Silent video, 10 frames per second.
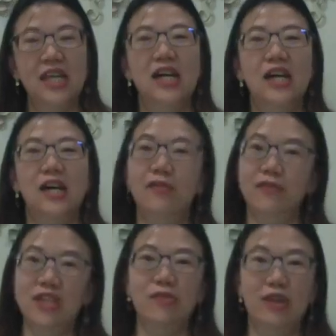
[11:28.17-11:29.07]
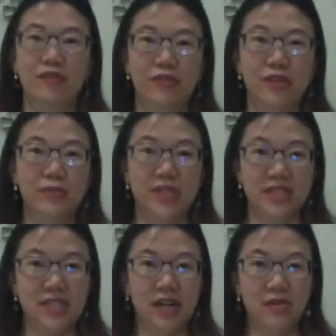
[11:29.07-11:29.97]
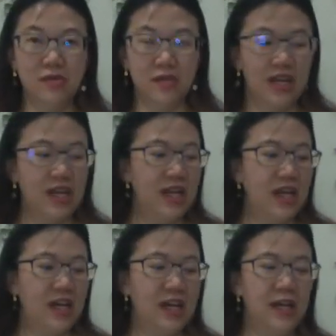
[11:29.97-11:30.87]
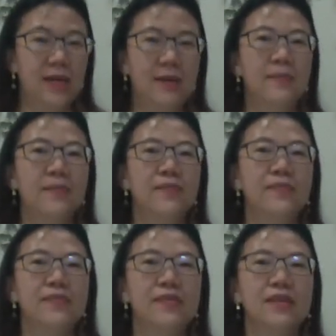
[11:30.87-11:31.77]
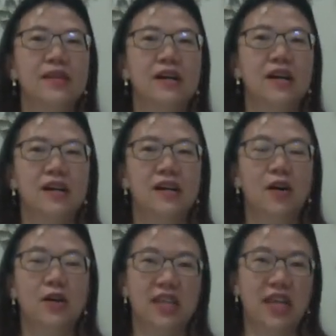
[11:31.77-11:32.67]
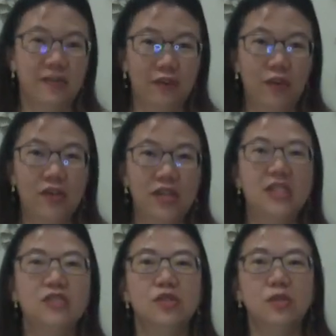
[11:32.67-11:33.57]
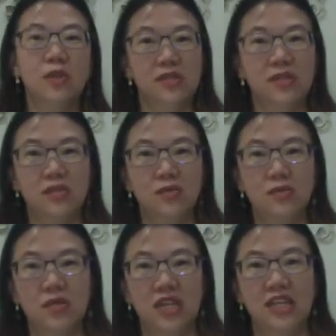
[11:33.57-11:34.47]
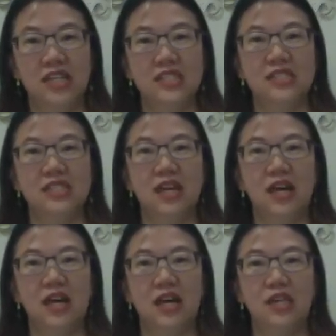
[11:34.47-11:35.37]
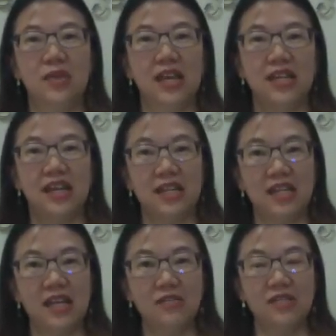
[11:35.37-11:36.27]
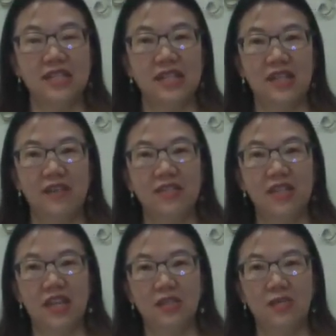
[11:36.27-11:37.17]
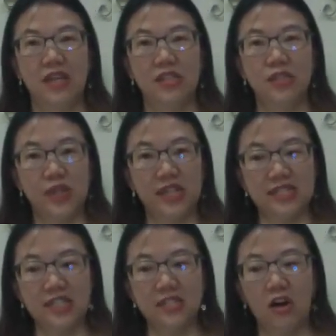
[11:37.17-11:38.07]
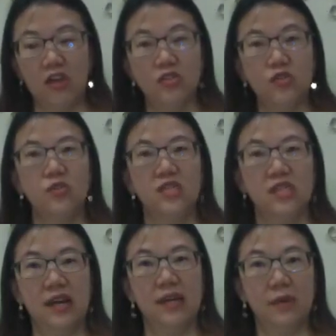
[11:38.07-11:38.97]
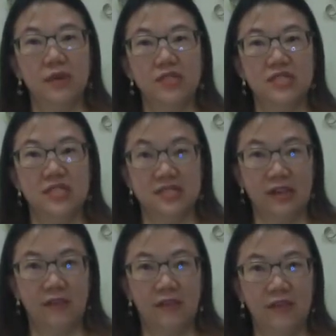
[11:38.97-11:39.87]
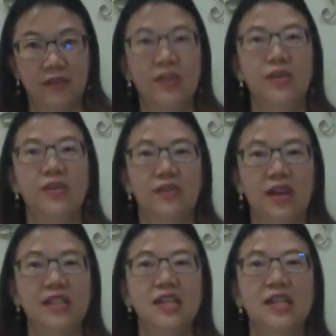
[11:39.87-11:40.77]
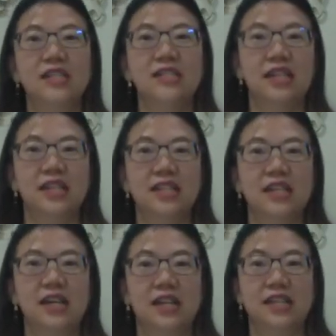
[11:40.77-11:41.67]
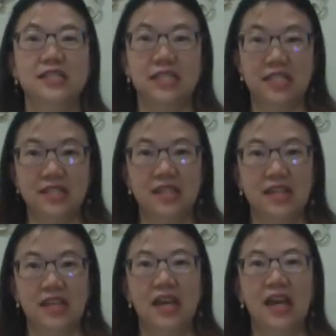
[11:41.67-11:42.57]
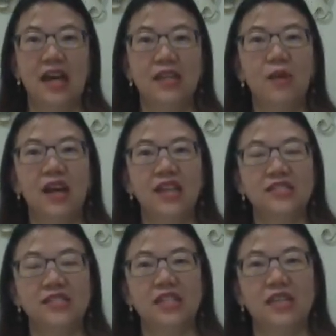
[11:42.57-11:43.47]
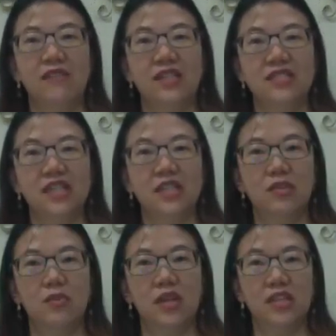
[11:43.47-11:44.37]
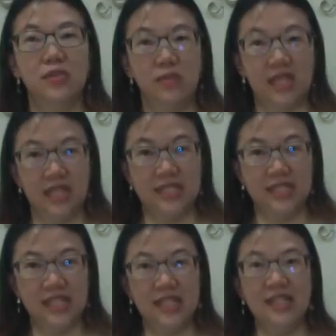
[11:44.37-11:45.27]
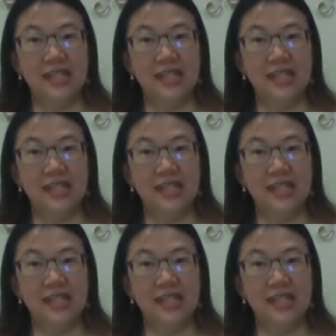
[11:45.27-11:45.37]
hopefully you have already printed out on A4. So what you need to do is you can cut it out, and then after that you can trace it onto the cardboard itself. All right, then it's easier. Otherwise, if let's say you want it to be easier,